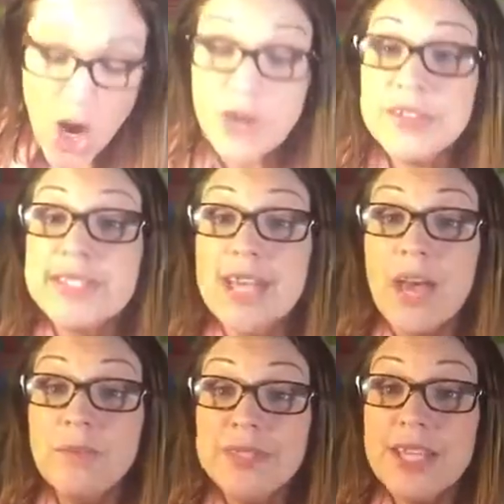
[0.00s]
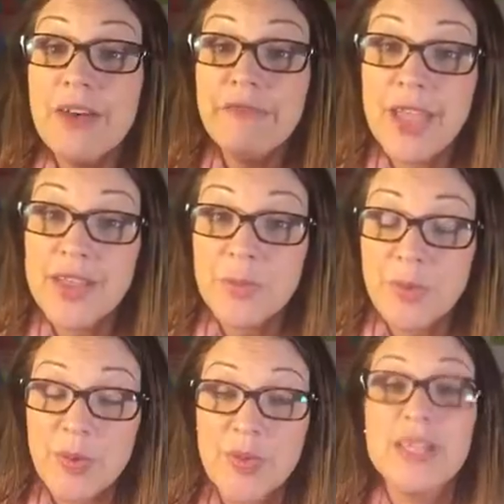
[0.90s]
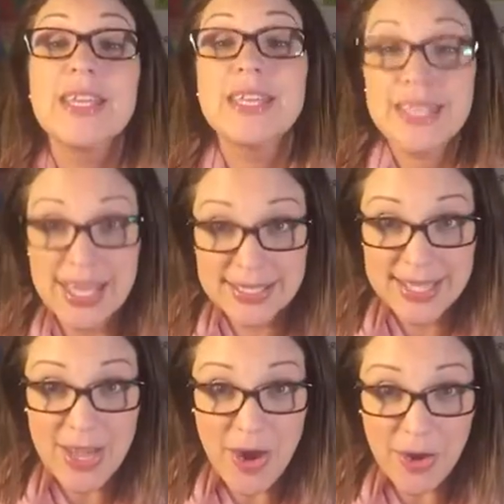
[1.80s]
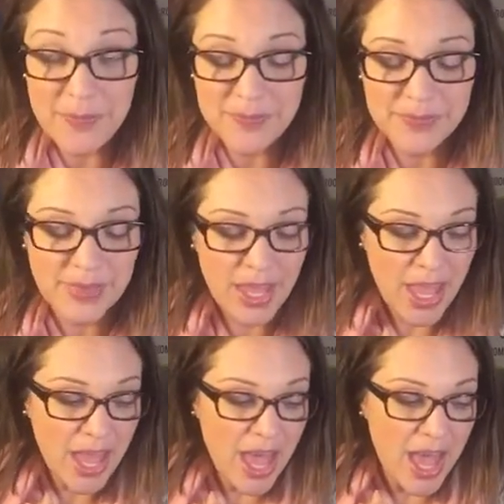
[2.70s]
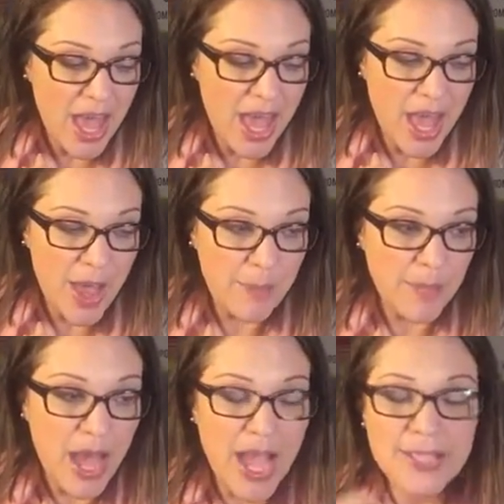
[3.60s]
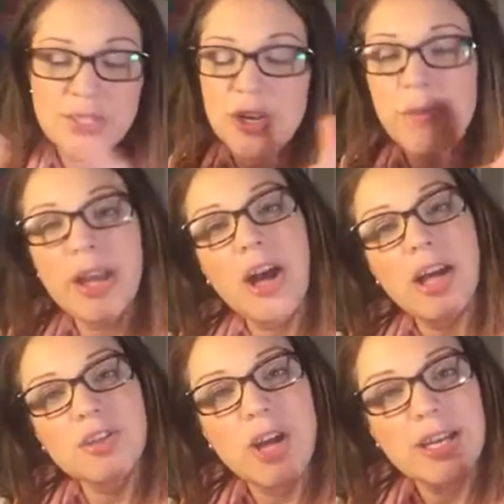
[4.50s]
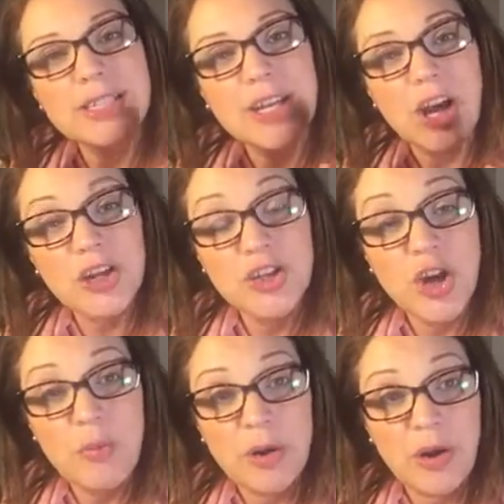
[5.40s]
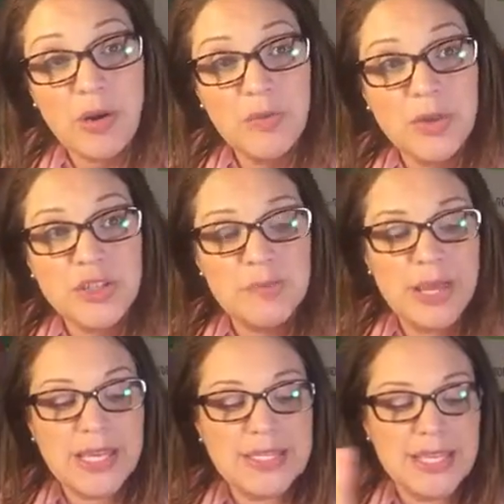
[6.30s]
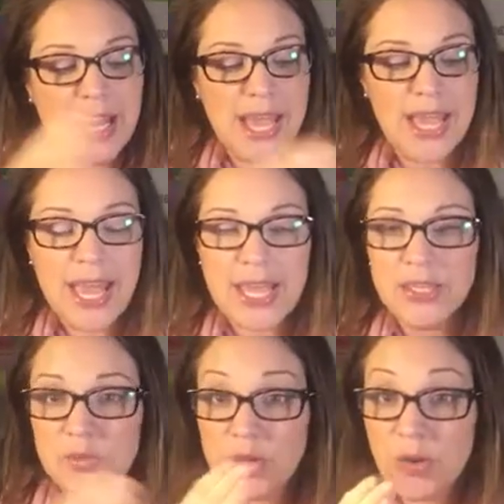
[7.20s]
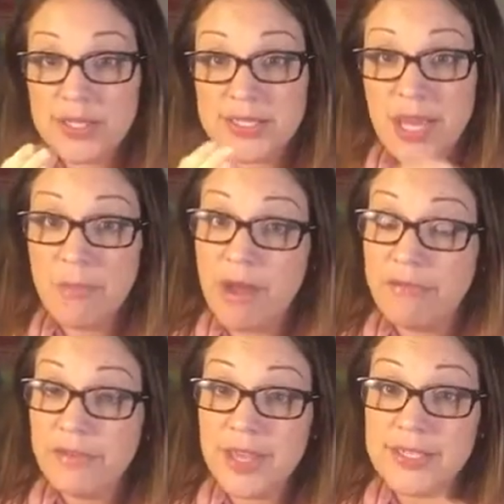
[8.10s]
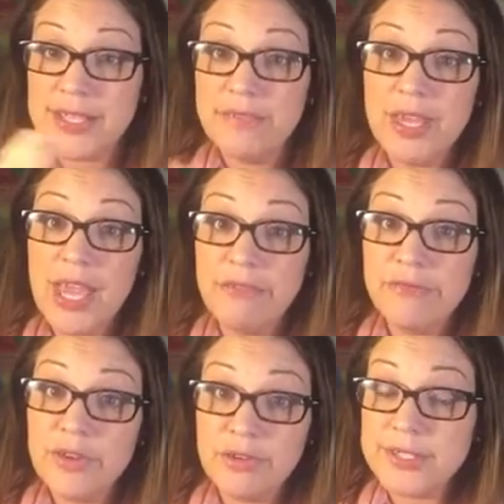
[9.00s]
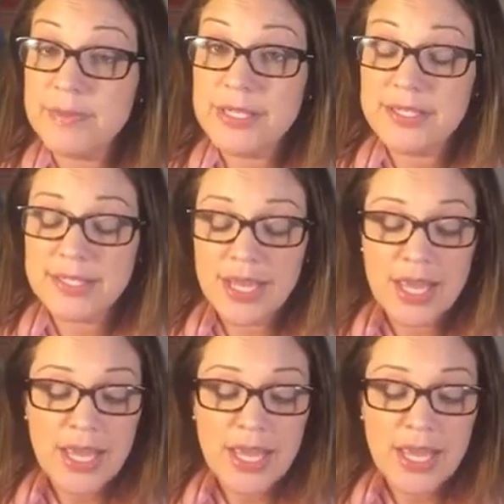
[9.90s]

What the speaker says: Are subs available? Yes, they are. I started my contract in October, which means that I had to request time off for Thanksgiving and for Christmas.